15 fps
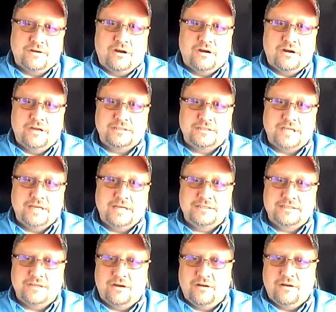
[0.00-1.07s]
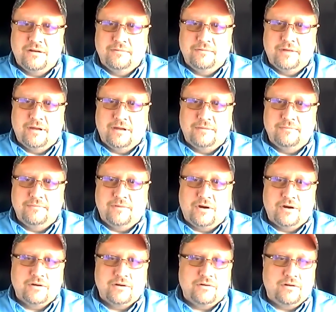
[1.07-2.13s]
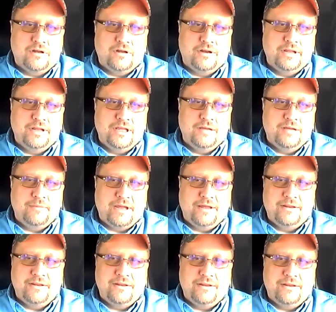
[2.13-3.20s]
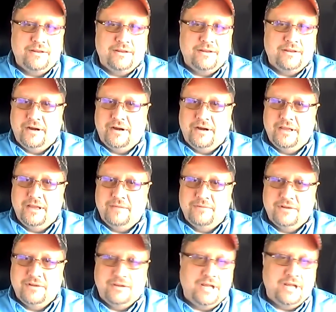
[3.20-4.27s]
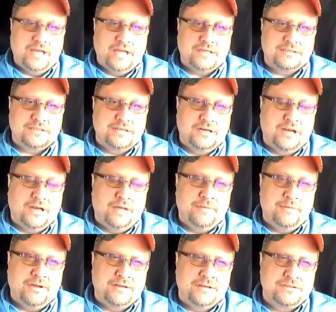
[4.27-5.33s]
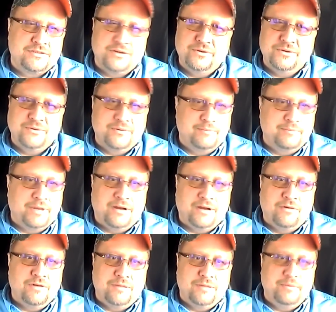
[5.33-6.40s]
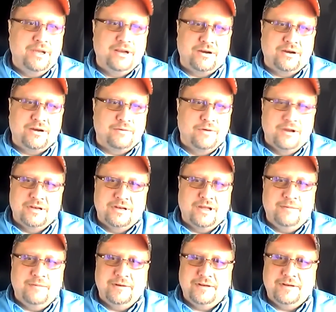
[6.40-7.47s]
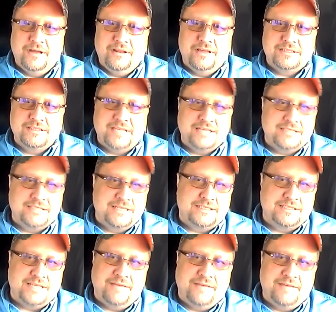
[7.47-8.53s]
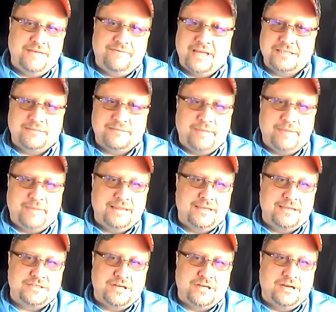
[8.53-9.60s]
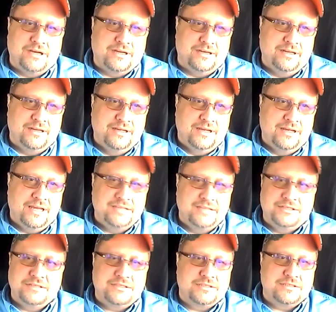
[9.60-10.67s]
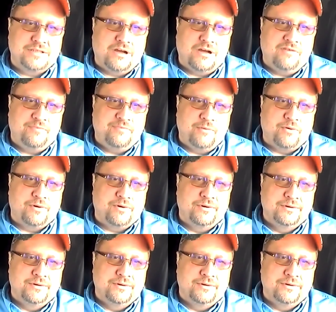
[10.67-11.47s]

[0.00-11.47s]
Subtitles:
Lawrence. I just saw an article on him, how they're comparing him to the next Ndamukong Suh, but only bigger. Tell us SEC fans about this youngin. He's just a sophomore.